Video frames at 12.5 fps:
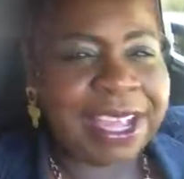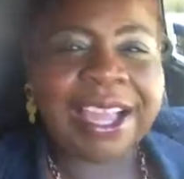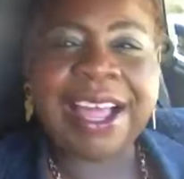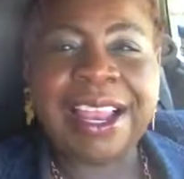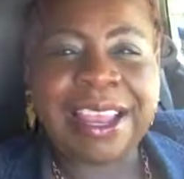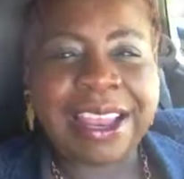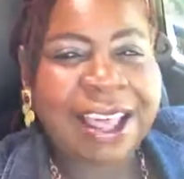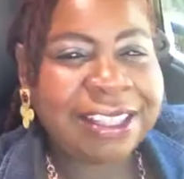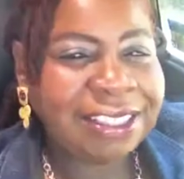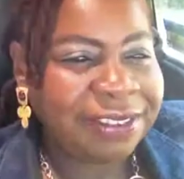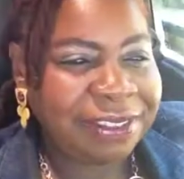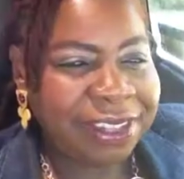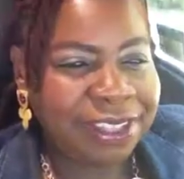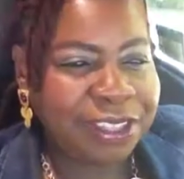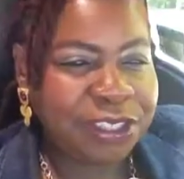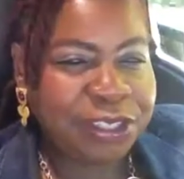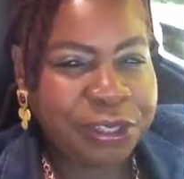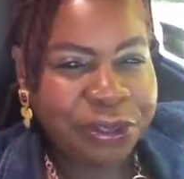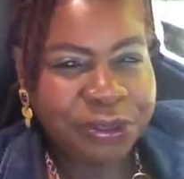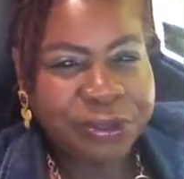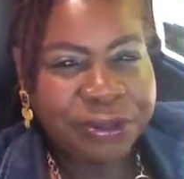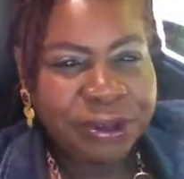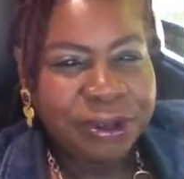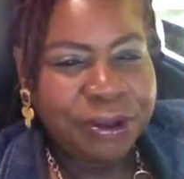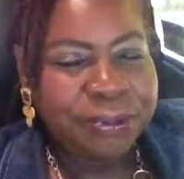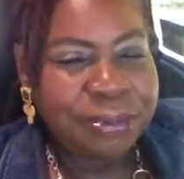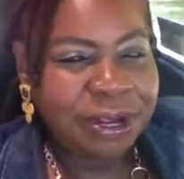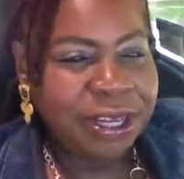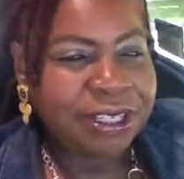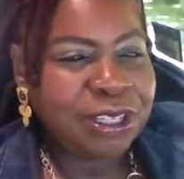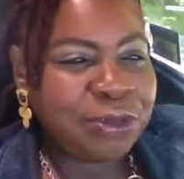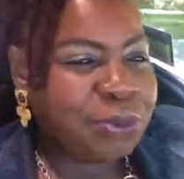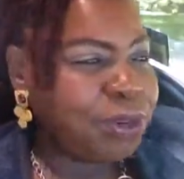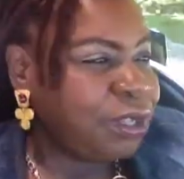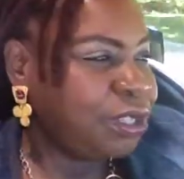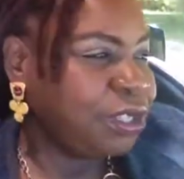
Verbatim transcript: I got lots of things to do, but I just wanted